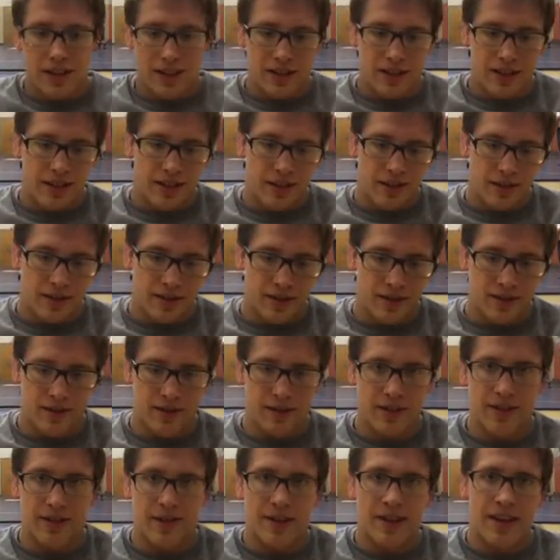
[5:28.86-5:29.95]
I
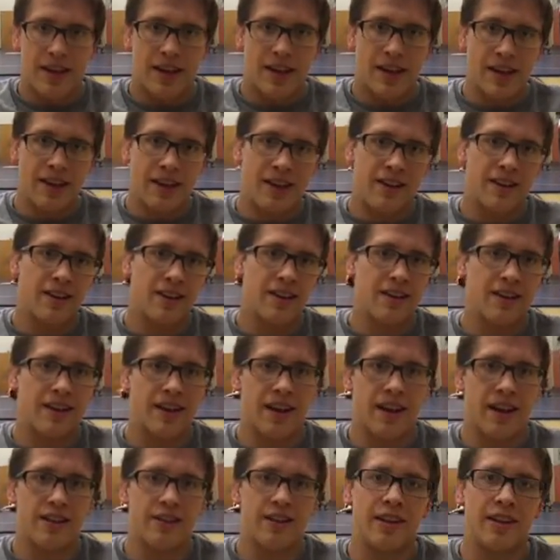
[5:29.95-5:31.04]
don't know
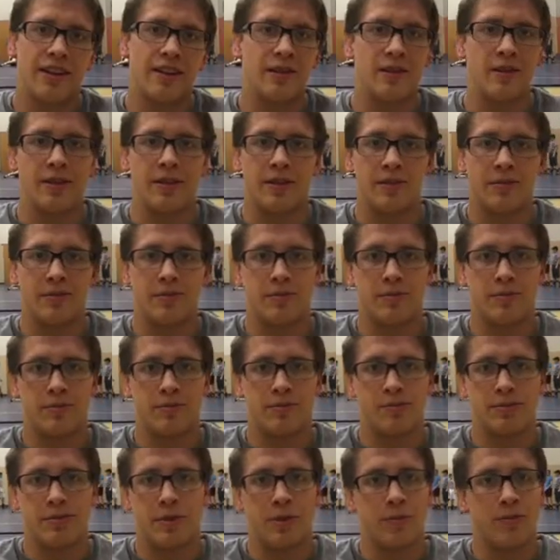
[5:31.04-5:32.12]
yet. I'd like to
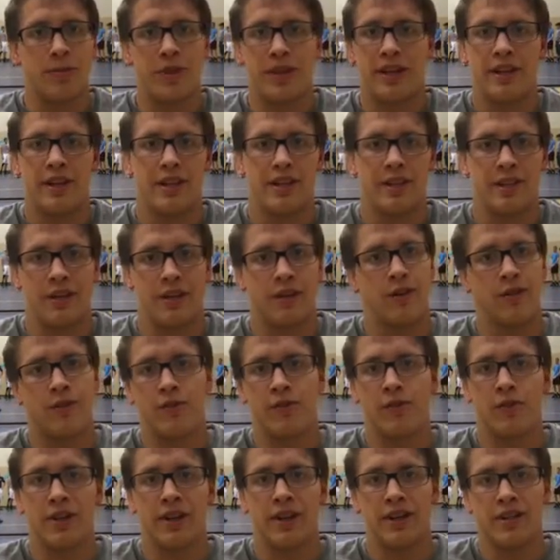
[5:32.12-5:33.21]
compete like all
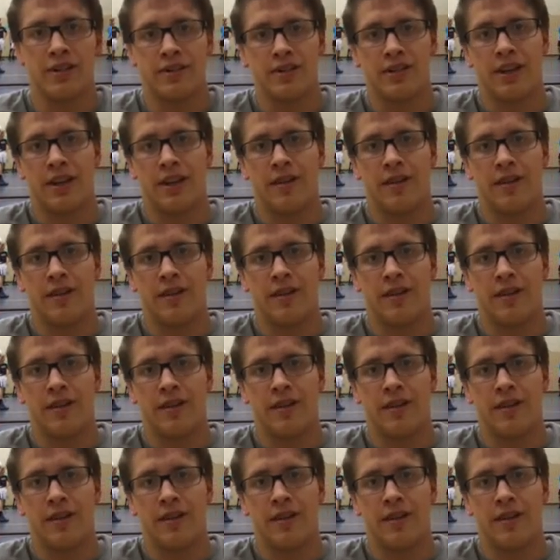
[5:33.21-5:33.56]
4 years.